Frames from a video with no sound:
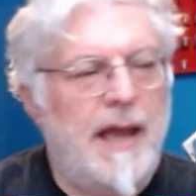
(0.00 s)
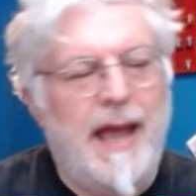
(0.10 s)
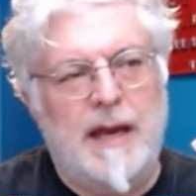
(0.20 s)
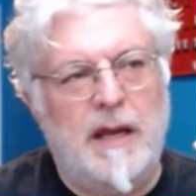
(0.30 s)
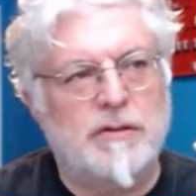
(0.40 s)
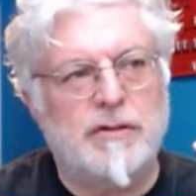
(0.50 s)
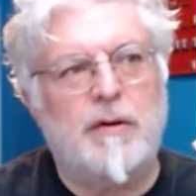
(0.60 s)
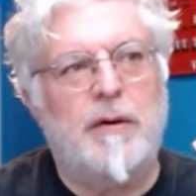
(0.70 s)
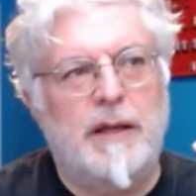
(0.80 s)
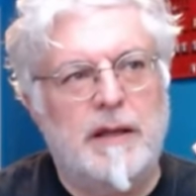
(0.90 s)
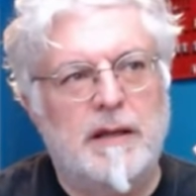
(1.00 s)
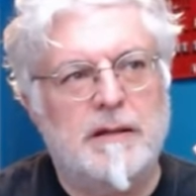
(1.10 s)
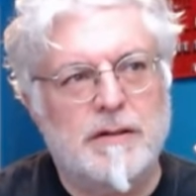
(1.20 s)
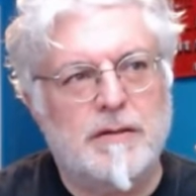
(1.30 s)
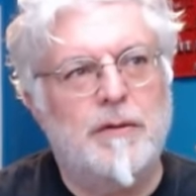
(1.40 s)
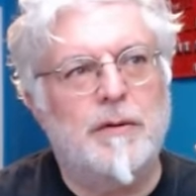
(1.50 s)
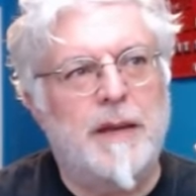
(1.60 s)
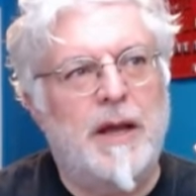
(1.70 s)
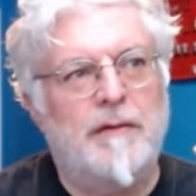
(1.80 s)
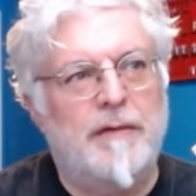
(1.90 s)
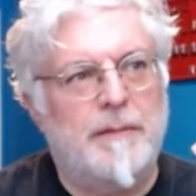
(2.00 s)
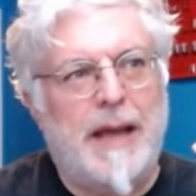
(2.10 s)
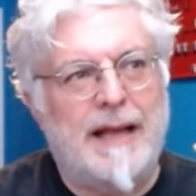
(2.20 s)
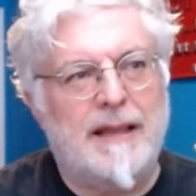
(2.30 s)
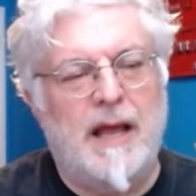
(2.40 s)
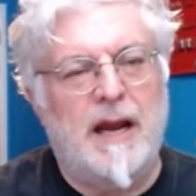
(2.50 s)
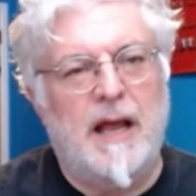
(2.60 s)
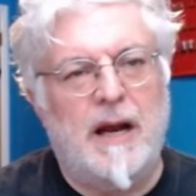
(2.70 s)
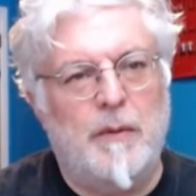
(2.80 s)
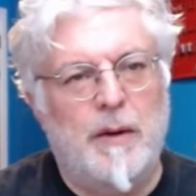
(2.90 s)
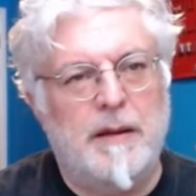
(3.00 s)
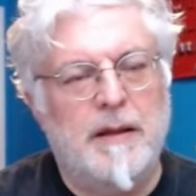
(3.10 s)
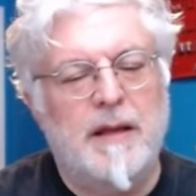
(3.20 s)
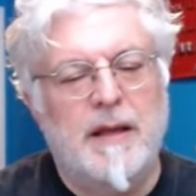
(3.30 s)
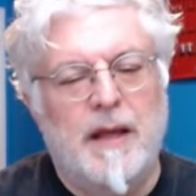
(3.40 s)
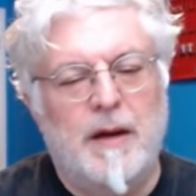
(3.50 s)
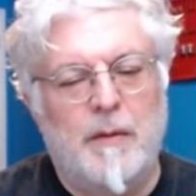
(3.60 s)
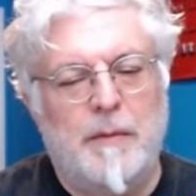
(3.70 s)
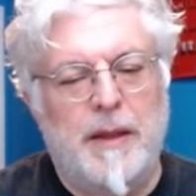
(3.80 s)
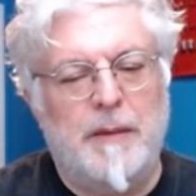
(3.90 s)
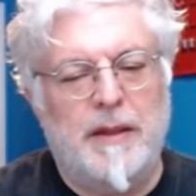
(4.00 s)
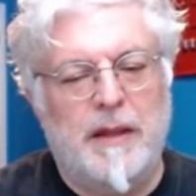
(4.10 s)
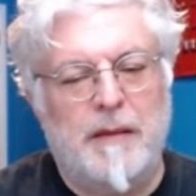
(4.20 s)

Ah, no, screw it. You screwed me over back then. I don't want to. I don't want to be with you.